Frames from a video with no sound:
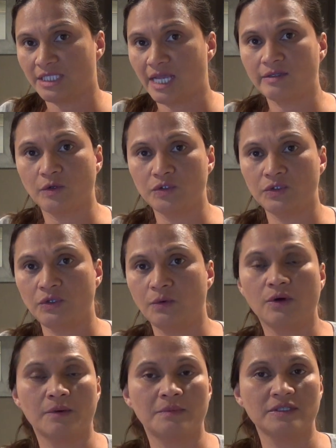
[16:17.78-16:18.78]
like those two
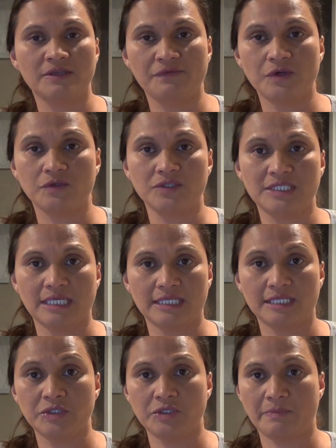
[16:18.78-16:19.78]
warmers, if you could see
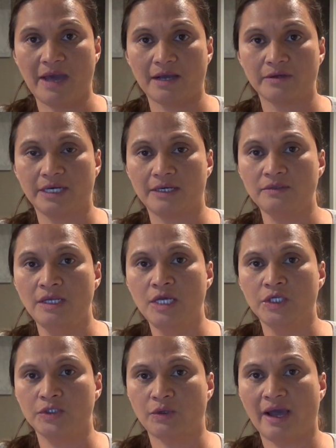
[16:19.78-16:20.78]
it into the background.
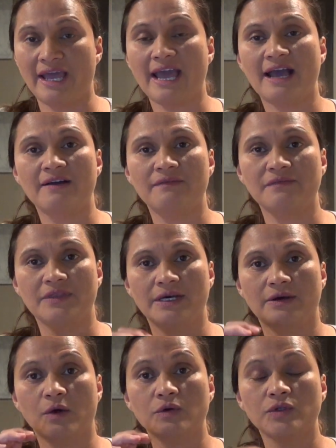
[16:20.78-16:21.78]
So I have
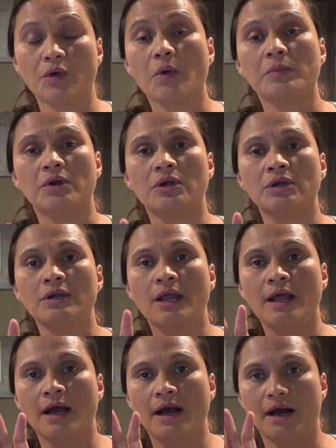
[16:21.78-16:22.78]
the October
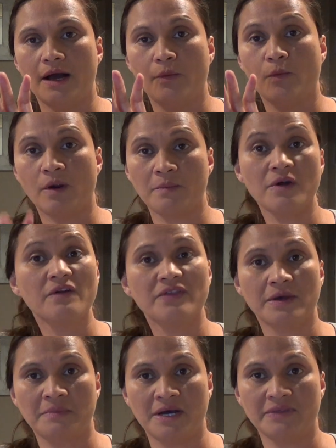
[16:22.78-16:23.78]
warmer
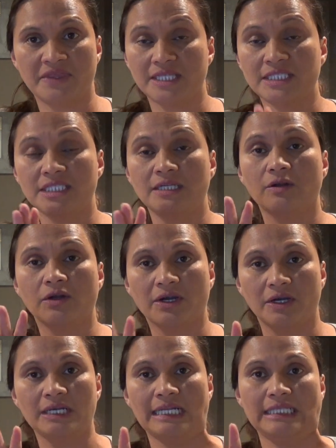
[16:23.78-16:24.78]
of the month that's still
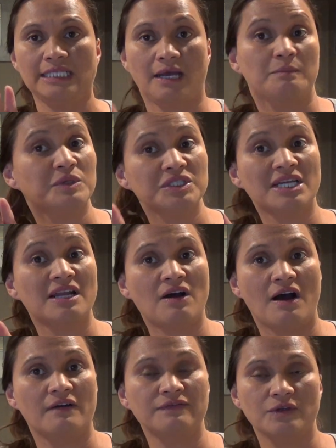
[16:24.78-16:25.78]
currently 10%
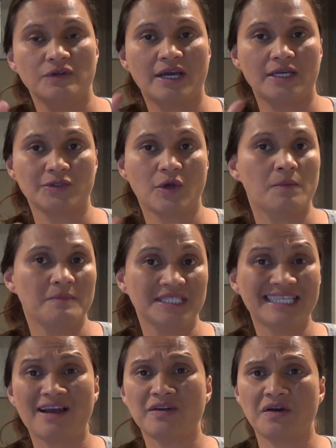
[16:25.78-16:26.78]
off. So you guys don't
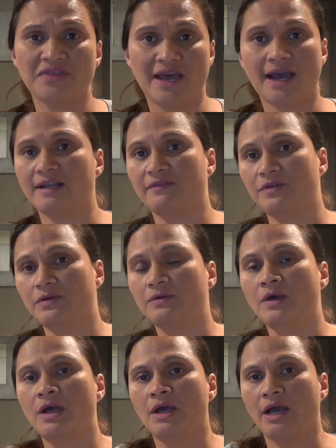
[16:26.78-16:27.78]
miss out on that if
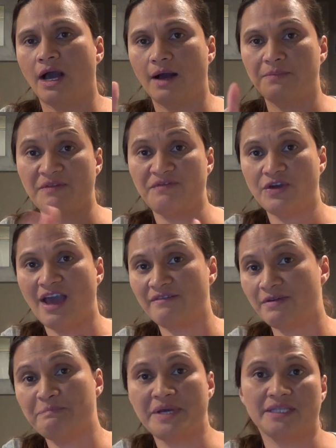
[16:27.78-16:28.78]
you
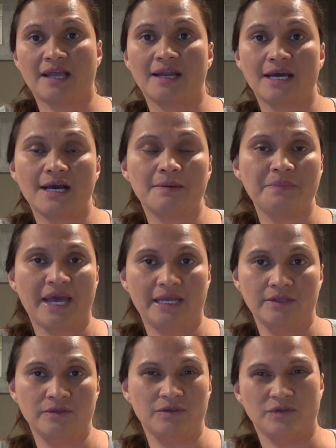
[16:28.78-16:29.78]
haven't picked that up
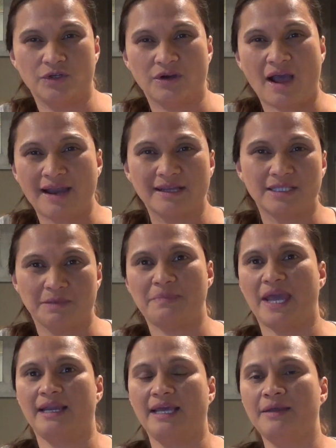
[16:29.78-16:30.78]
and you're kind of
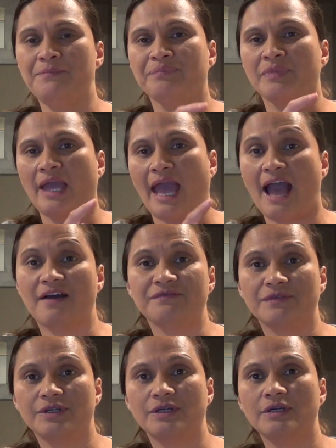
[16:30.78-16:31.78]
debating.
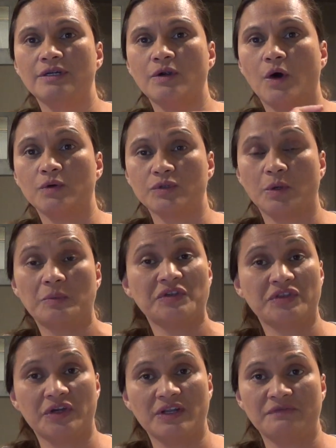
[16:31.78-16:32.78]
After October
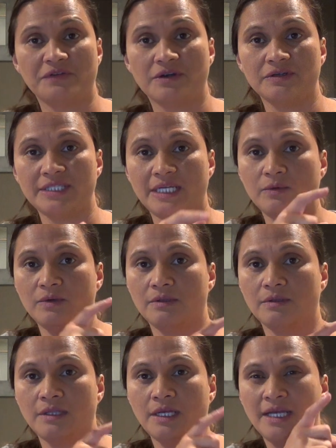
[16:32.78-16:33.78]
31st,
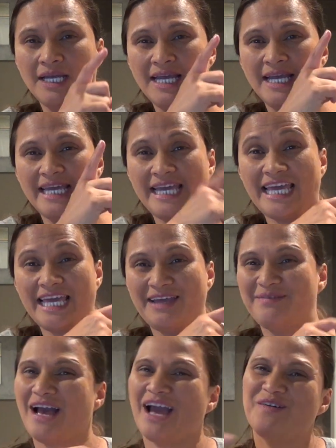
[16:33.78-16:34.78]
I
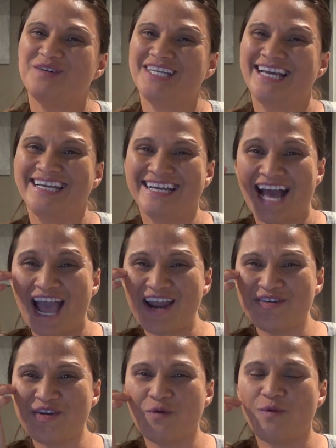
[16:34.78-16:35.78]
don't
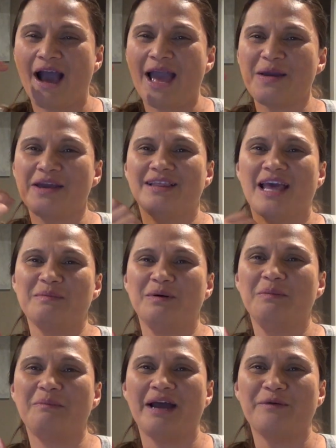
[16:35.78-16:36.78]
know why I
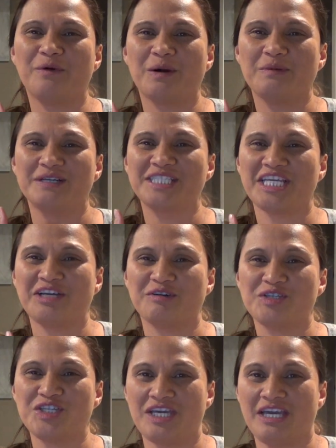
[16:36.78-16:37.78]
label my warmers he
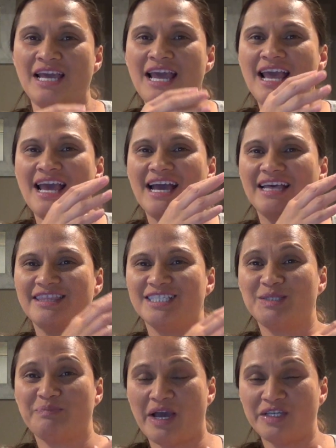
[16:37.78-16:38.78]
or she. The
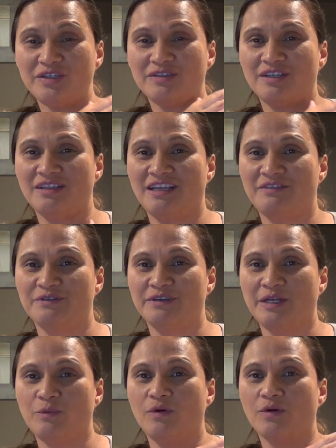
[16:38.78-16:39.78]
special
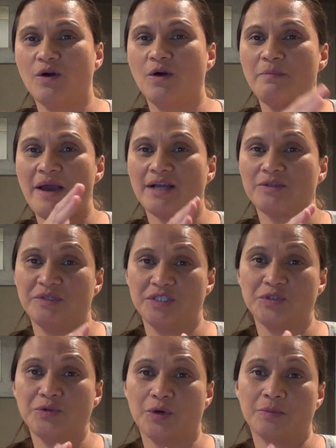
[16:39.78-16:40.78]
delivery will go back to
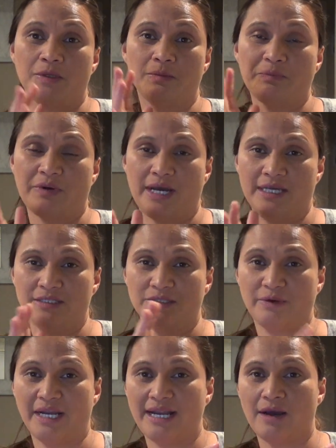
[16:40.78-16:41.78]
its normal price.
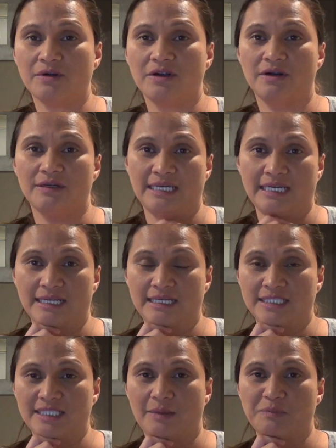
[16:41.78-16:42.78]
Right now, currently, it
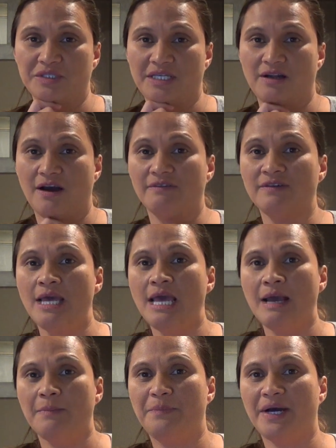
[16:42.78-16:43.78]
is 10% off.
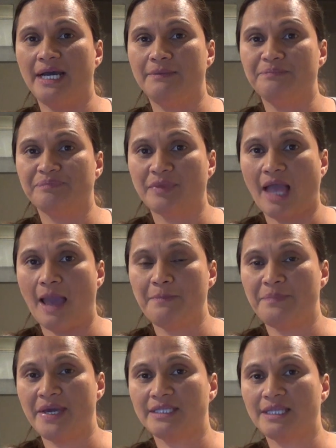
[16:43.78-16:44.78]
But I
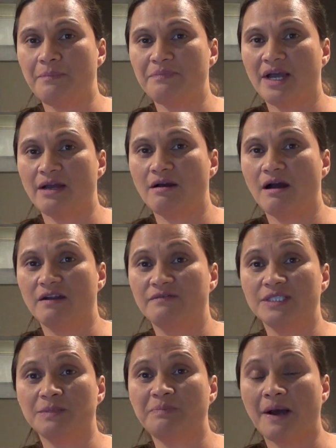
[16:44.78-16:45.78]
picked up that
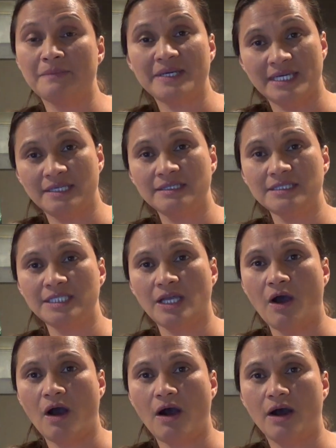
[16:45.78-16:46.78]
Harvest
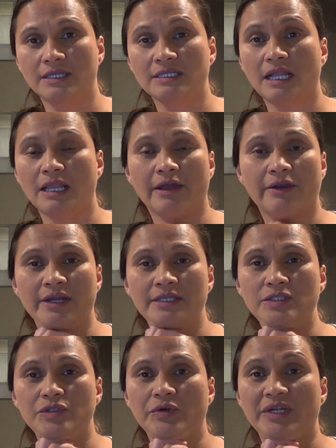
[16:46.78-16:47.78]
Pumpkins on
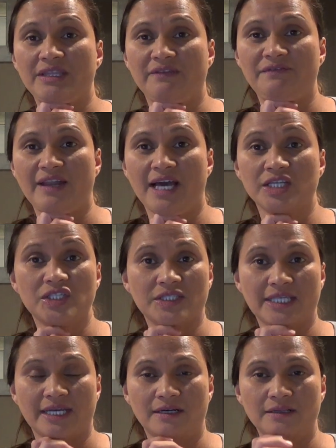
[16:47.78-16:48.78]
clearance during the flash
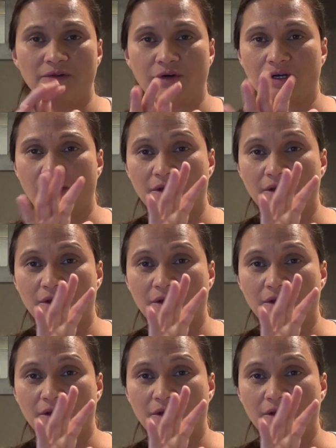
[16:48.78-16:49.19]
sale,